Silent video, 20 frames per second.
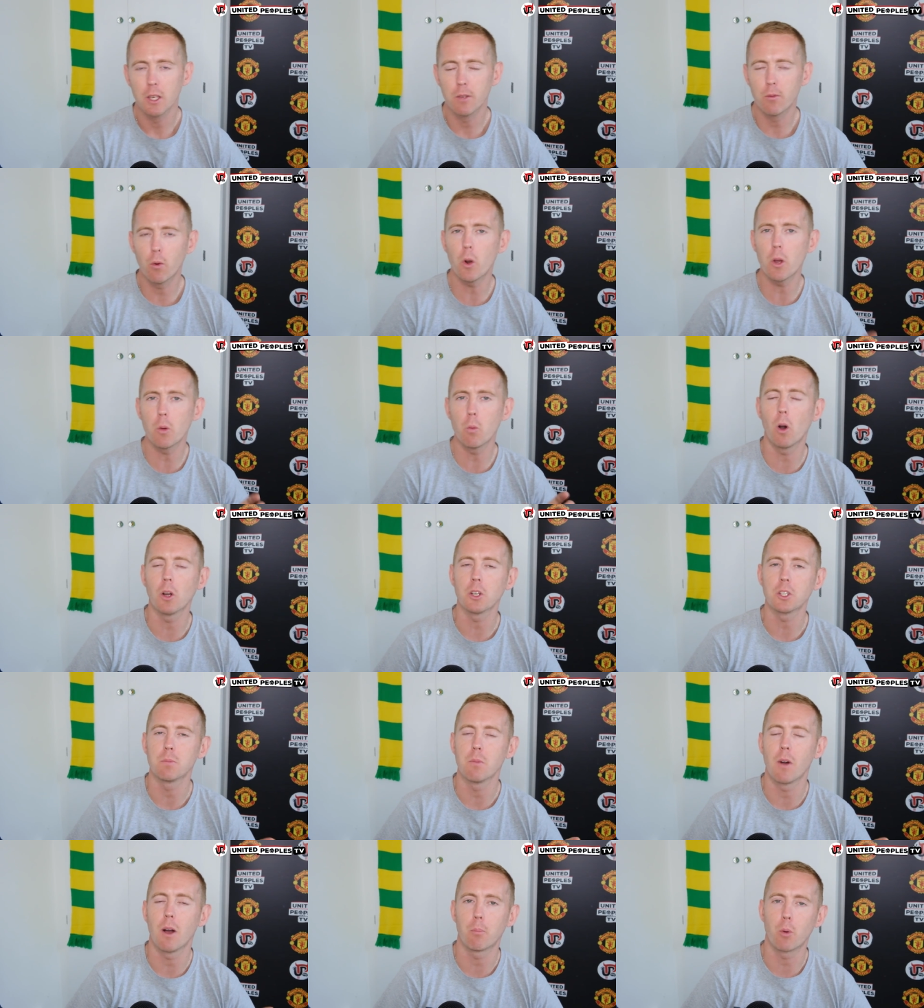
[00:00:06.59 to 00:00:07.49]
You've already
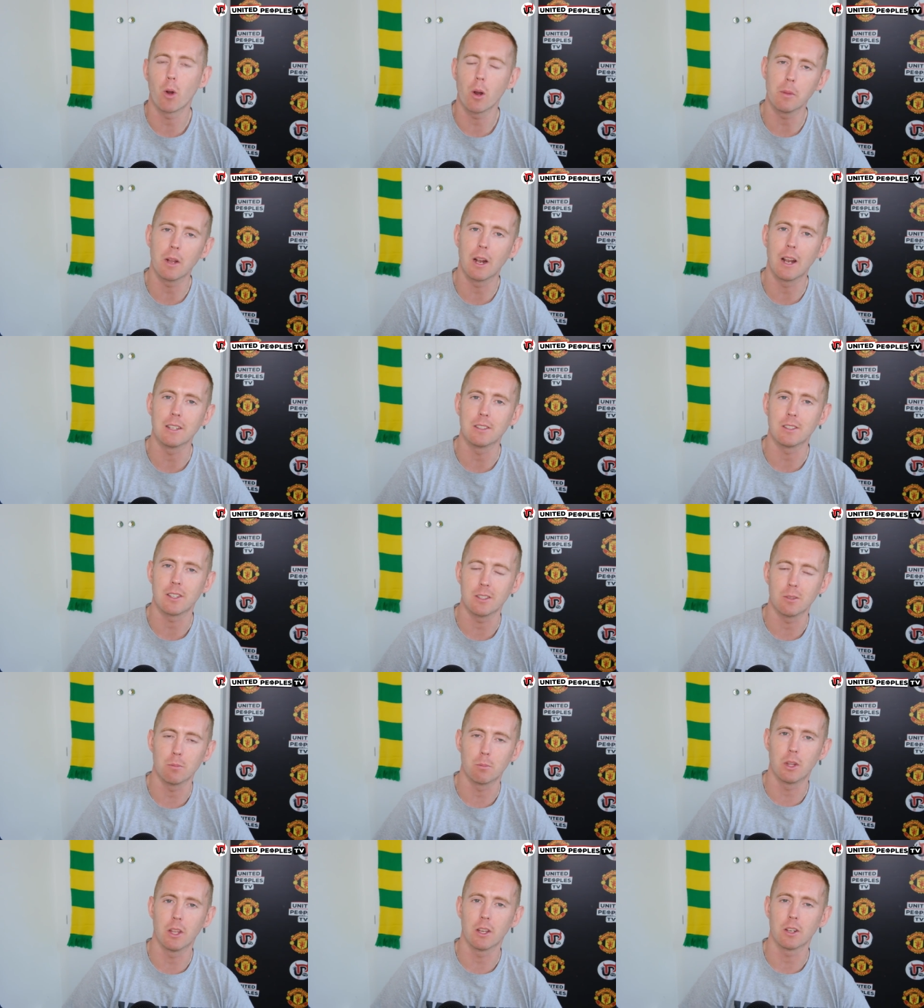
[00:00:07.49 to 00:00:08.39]
watched my Premier League
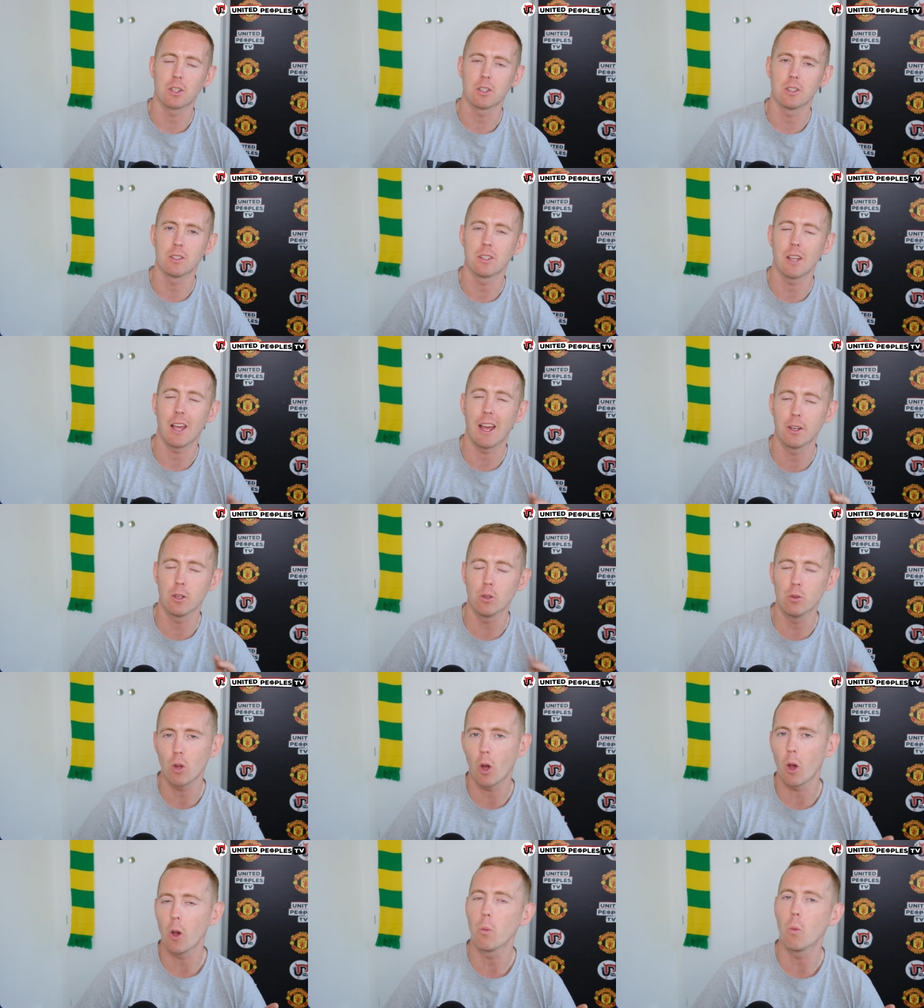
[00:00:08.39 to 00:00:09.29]
season predictions, and you
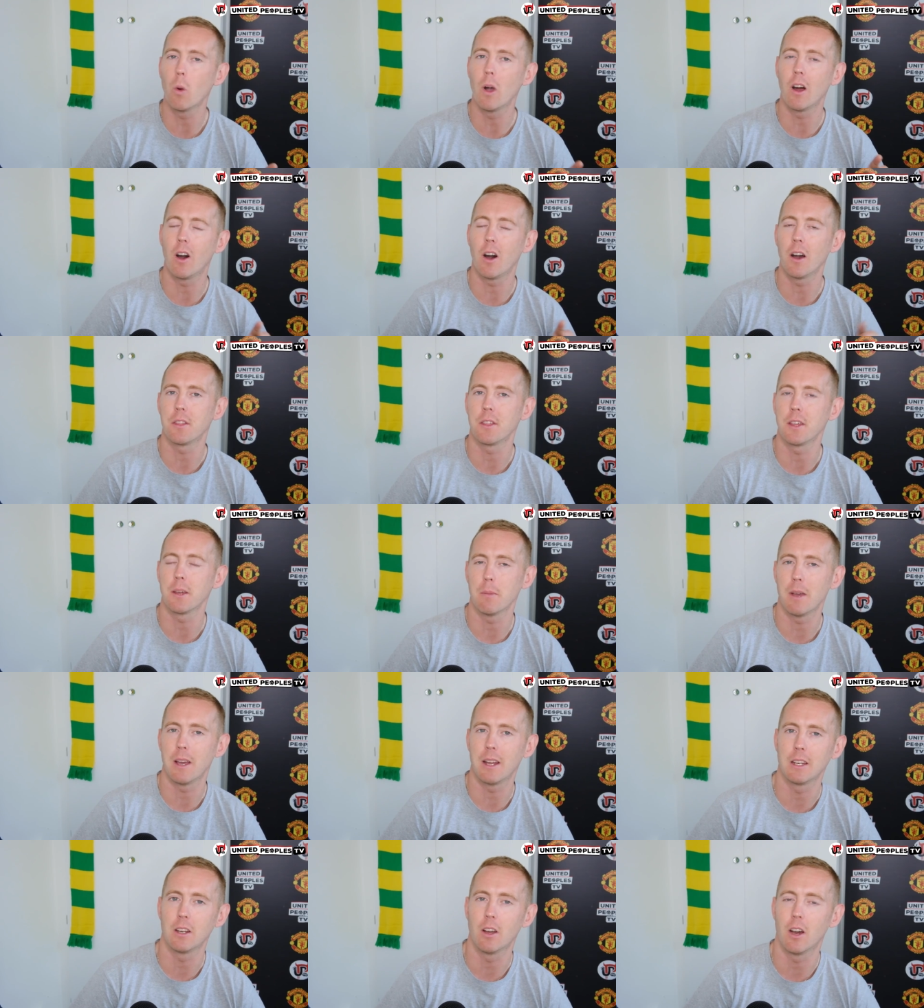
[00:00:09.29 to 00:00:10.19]
know where I think
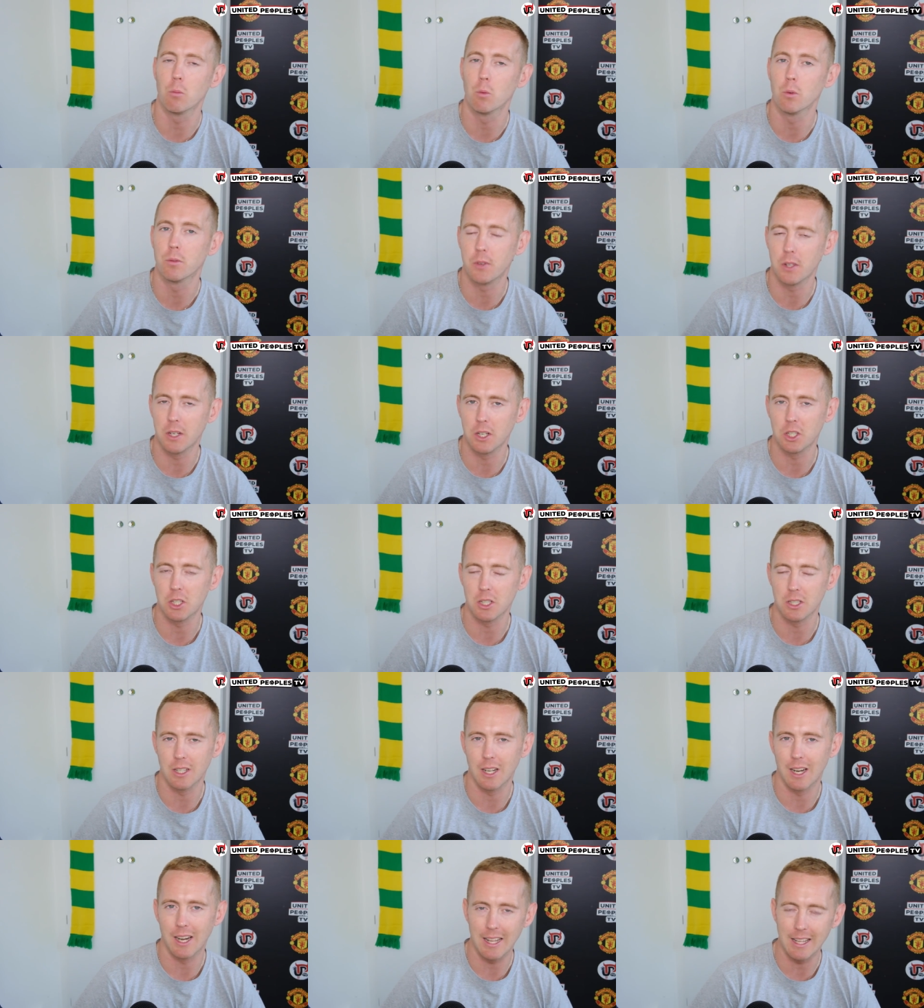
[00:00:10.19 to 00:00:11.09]
Man United will finish in
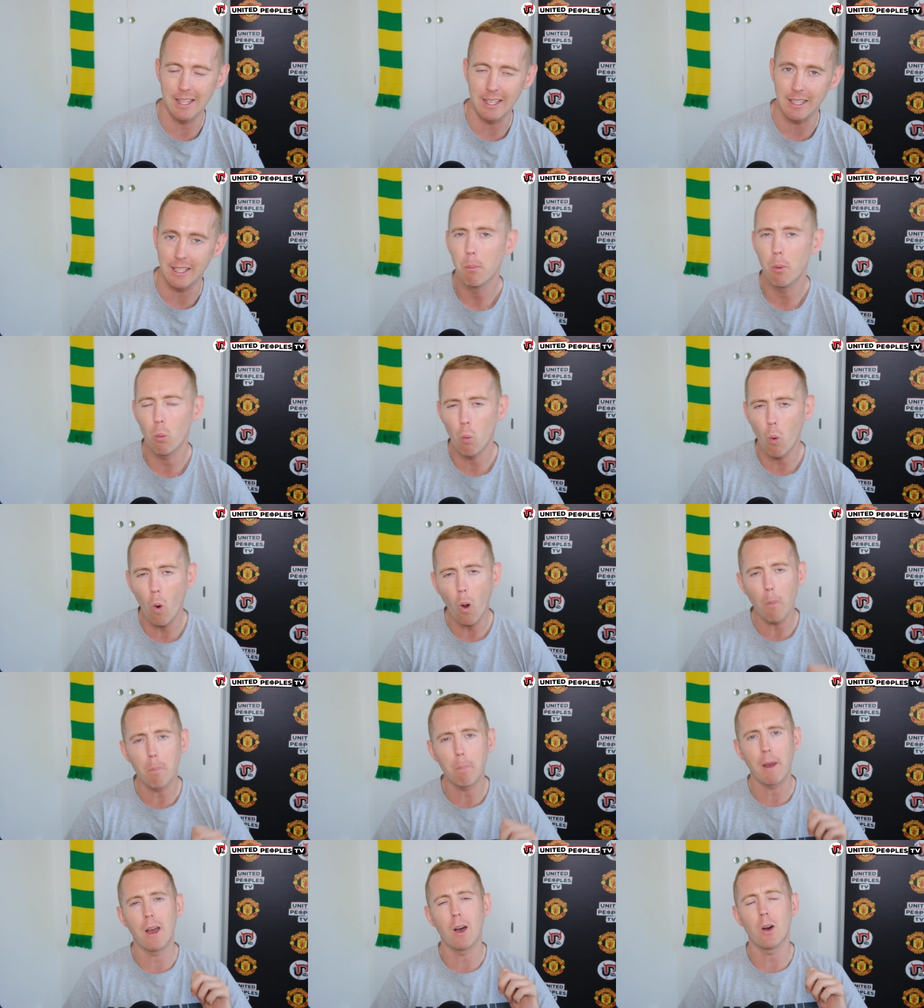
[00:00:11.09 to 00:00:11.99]
the league. But what
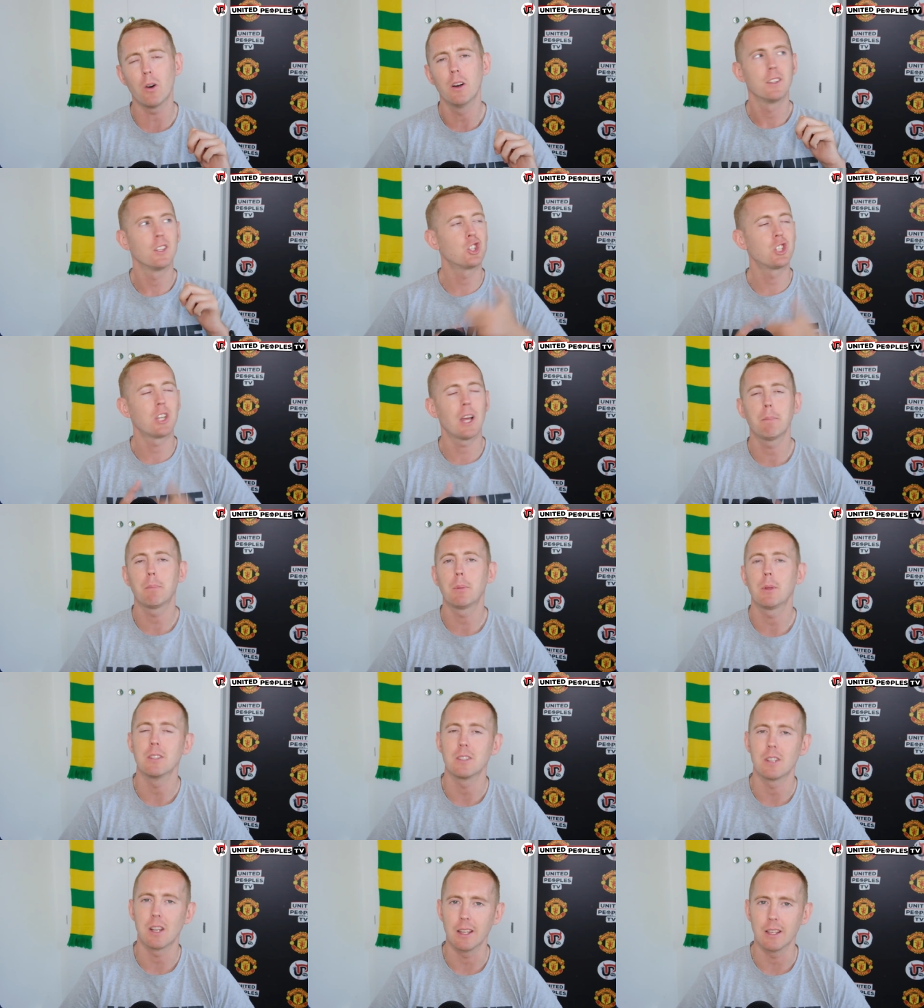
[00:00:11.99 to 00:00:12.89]
about the
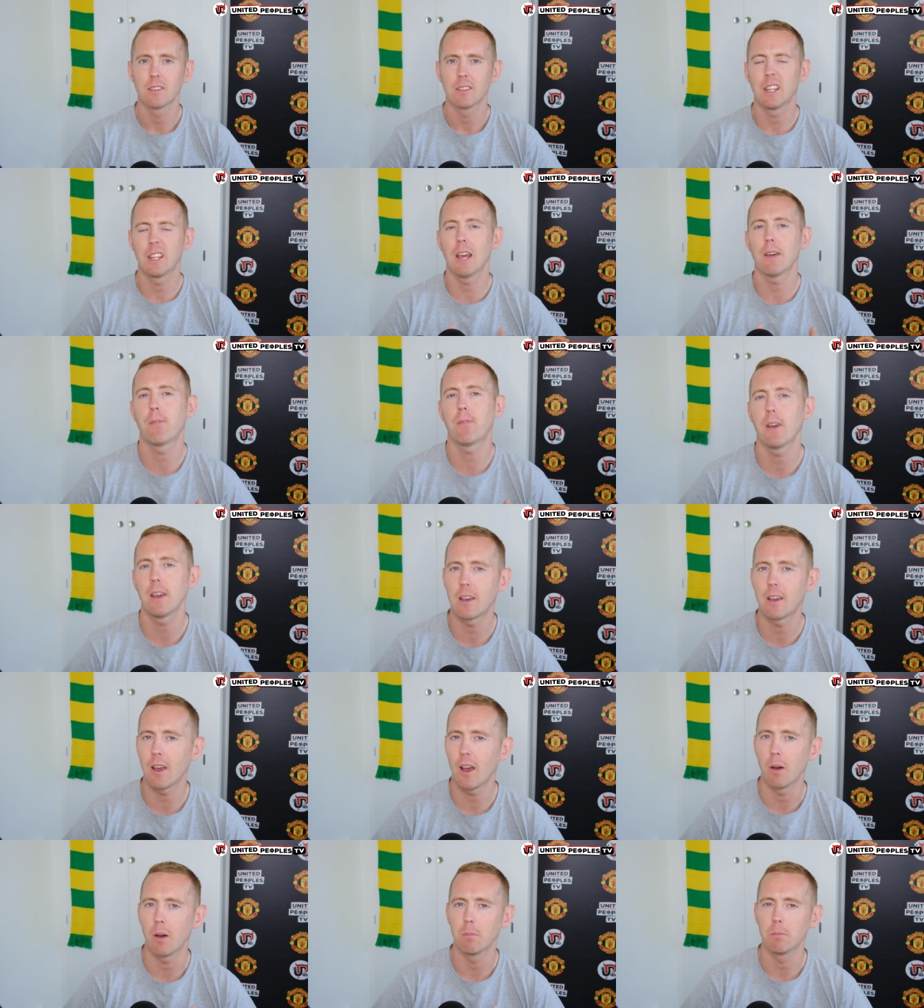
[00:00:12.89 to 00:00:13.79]
Champions League, the FA
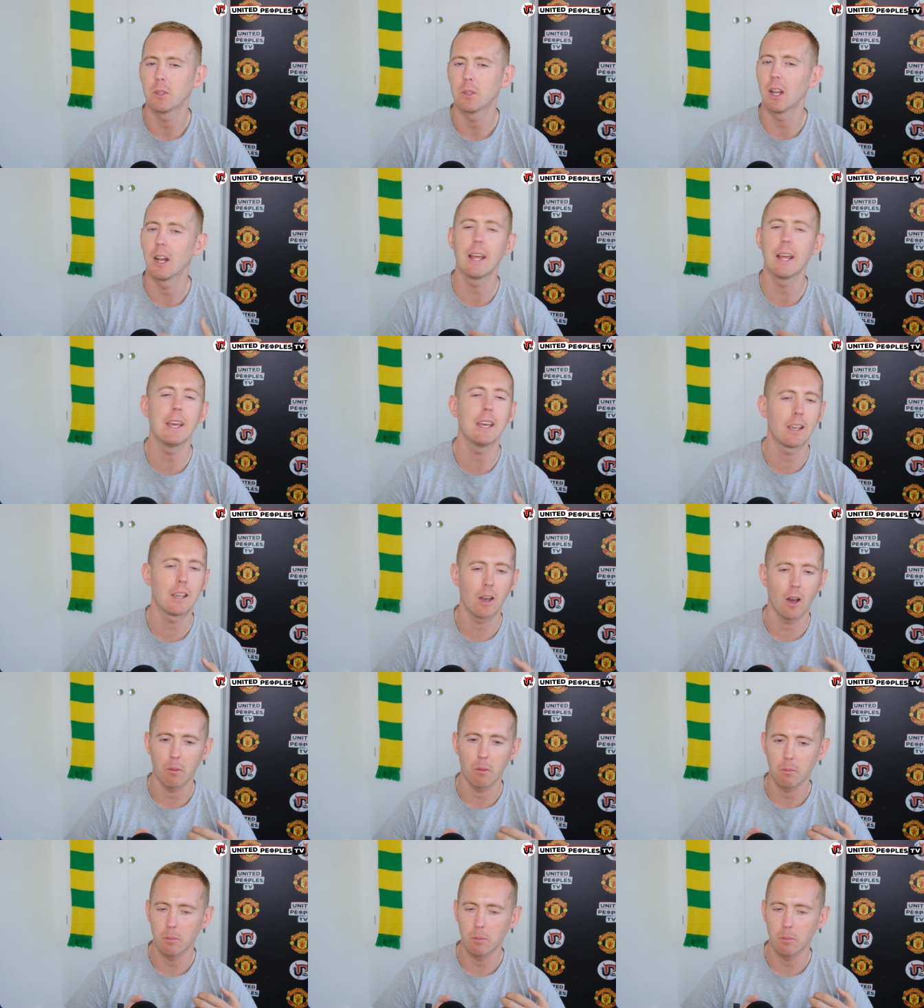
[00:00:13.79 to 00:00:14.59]
Cup, the League Cup?